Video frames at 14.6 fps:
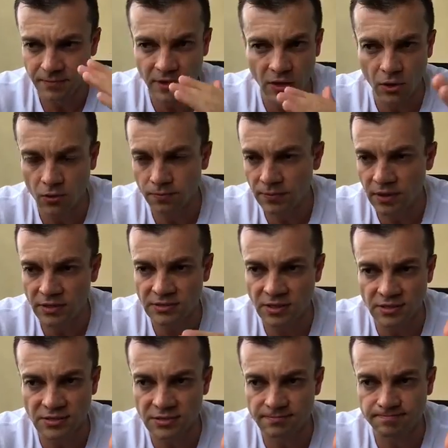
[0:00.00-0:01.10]
You know,
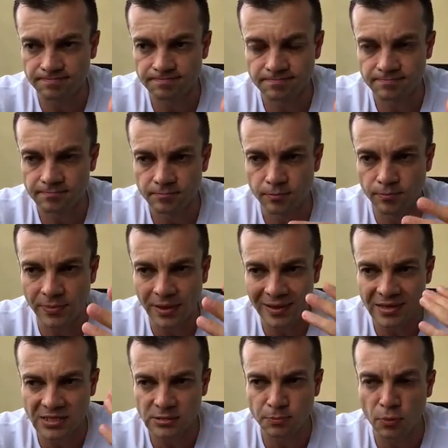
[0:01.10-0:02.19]
it's it's. I
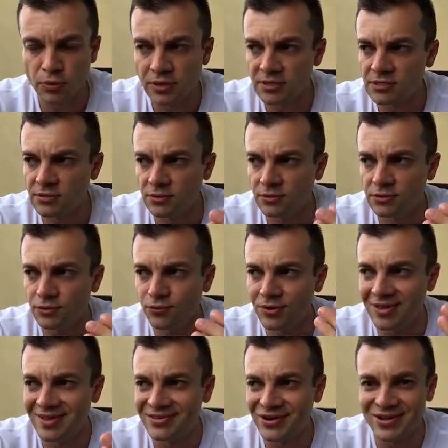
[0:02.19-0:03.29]
guess it's pointless to to
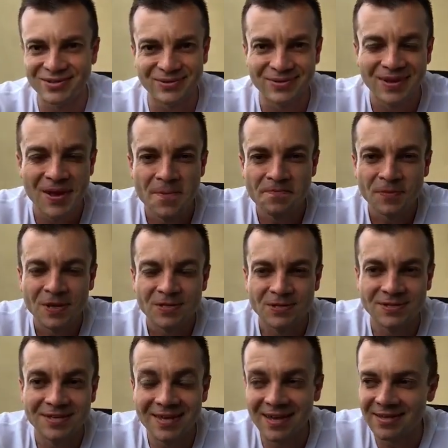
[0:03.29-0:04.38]
really try to
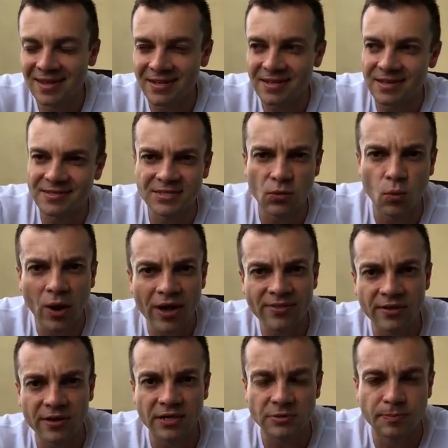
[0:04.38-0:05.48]
to dig and, and, and see why
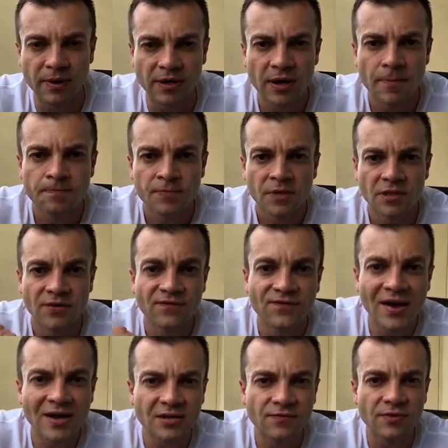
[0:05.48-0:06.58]
that is. But the
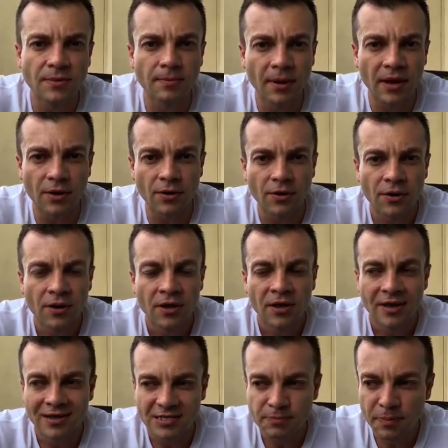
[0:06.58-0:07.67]
fact of the matter,
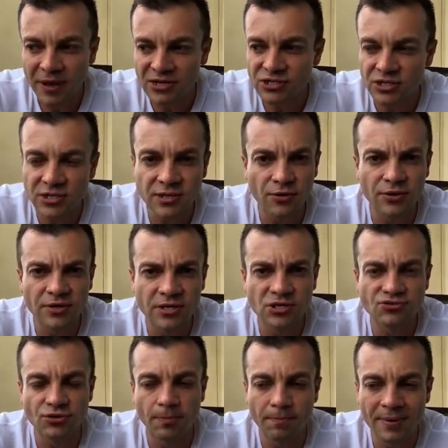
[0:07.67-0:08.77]
especially in our
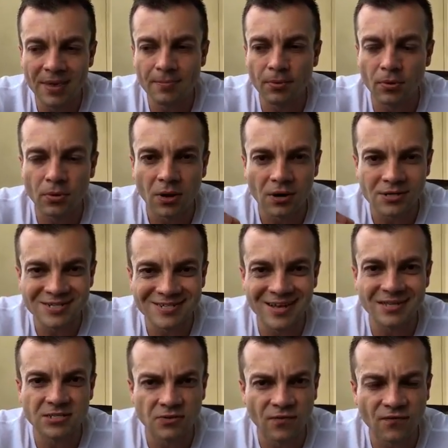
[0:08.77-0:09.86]
industry, people are
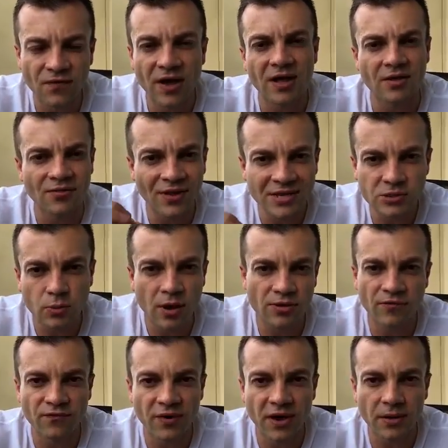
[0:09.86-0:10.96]
set to fail. That's why
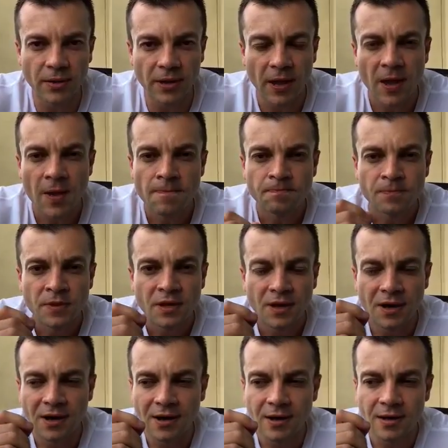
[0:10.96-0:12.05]
they're failing.
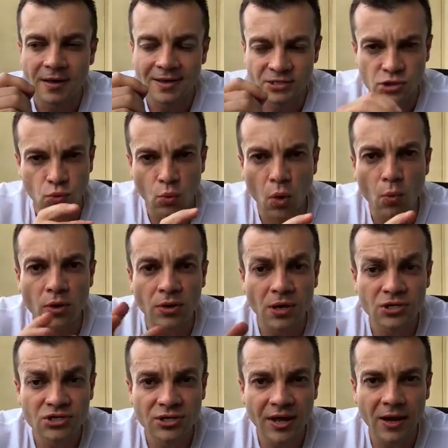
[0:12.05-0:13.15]
Uh, and so what we're
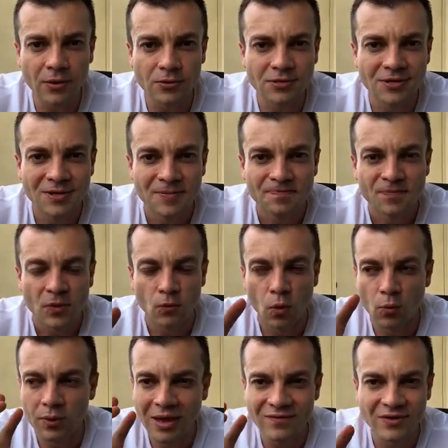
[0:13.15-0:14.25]
launching out,
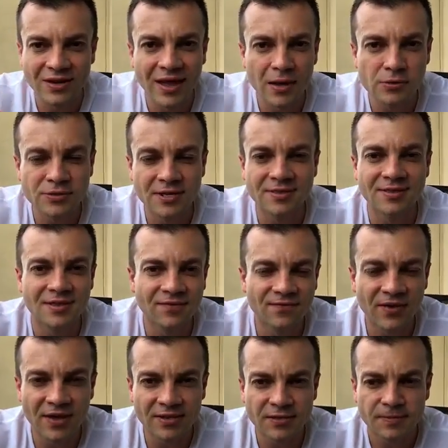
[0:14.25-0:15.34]
what we have announced at the
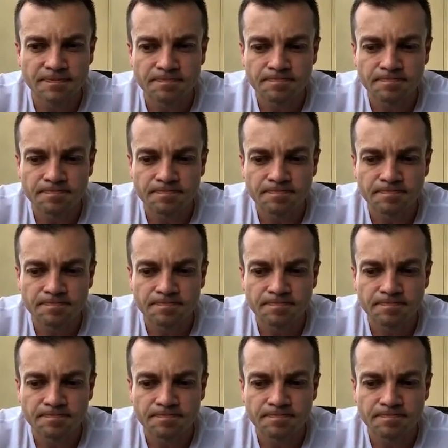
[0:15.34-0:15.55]
event,